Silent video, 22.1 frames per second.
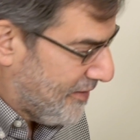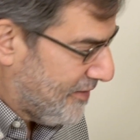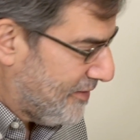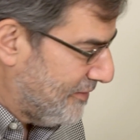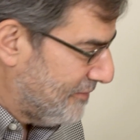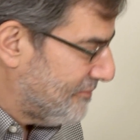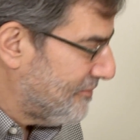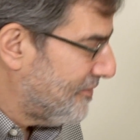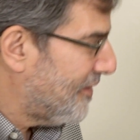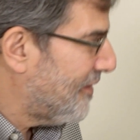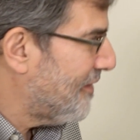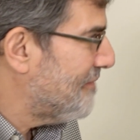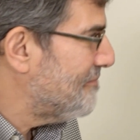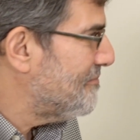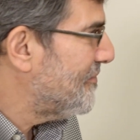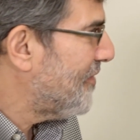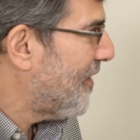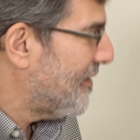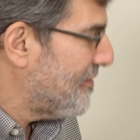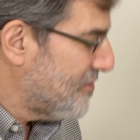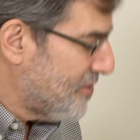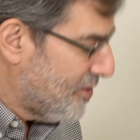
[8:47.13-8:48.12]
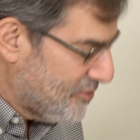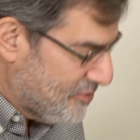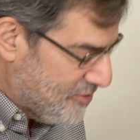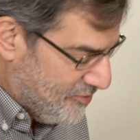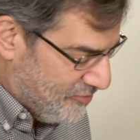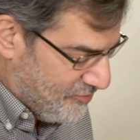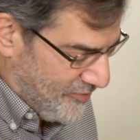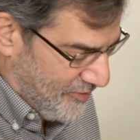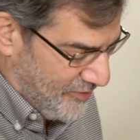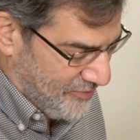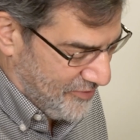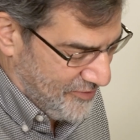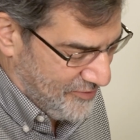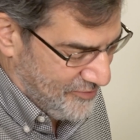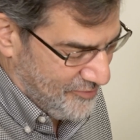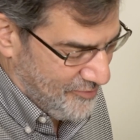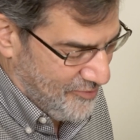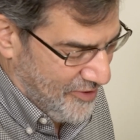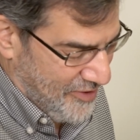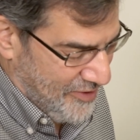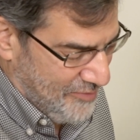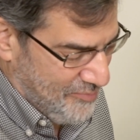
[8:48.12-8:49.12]
I know you felt
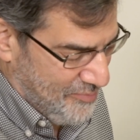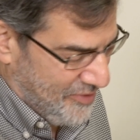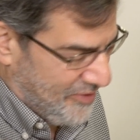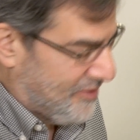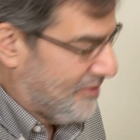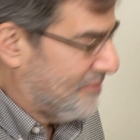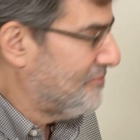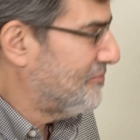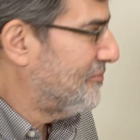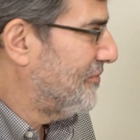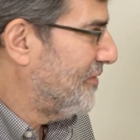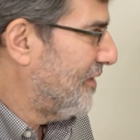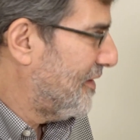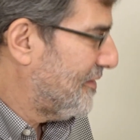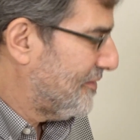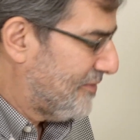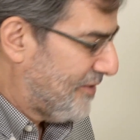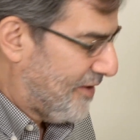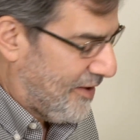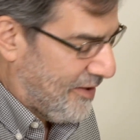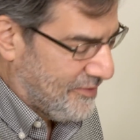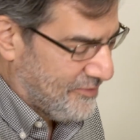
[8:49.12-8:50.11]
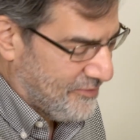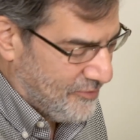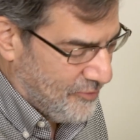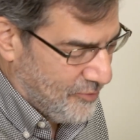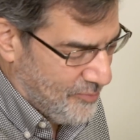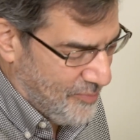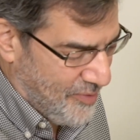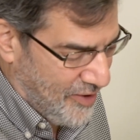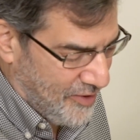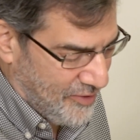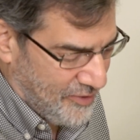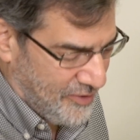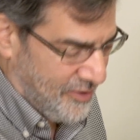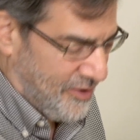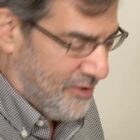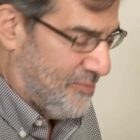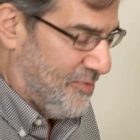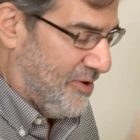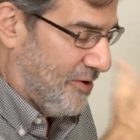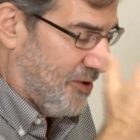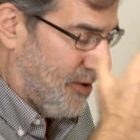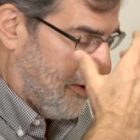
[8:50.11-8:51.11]
this way, but I'd like to ask you about it.
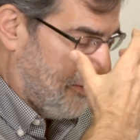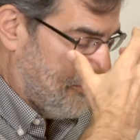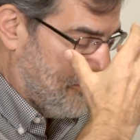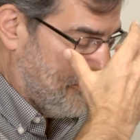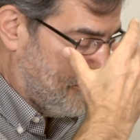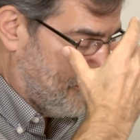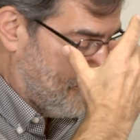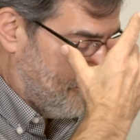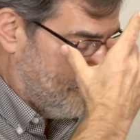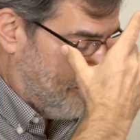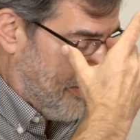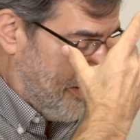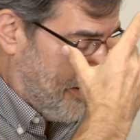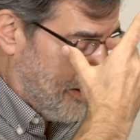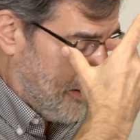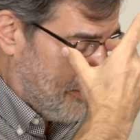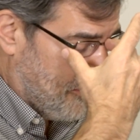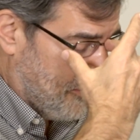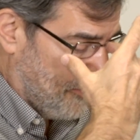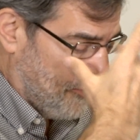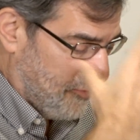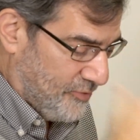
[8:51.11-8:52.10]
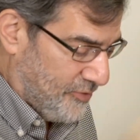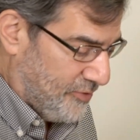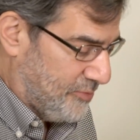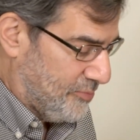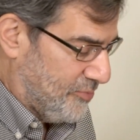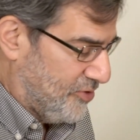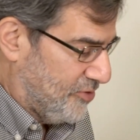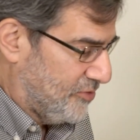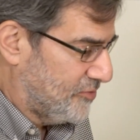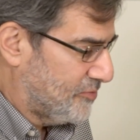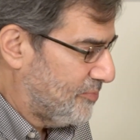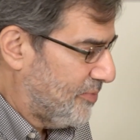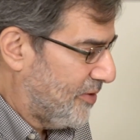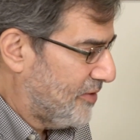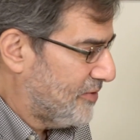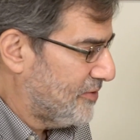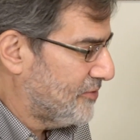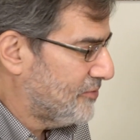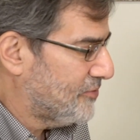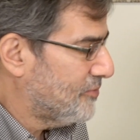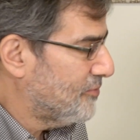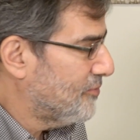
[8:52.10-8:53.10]
I mean, I was powerfully moved by
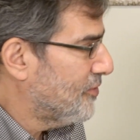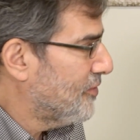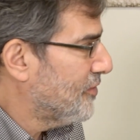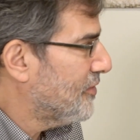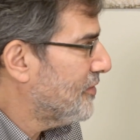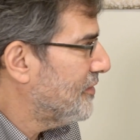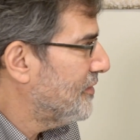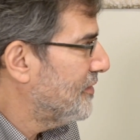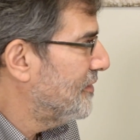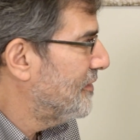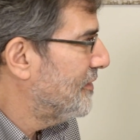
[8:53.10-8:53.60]
this work.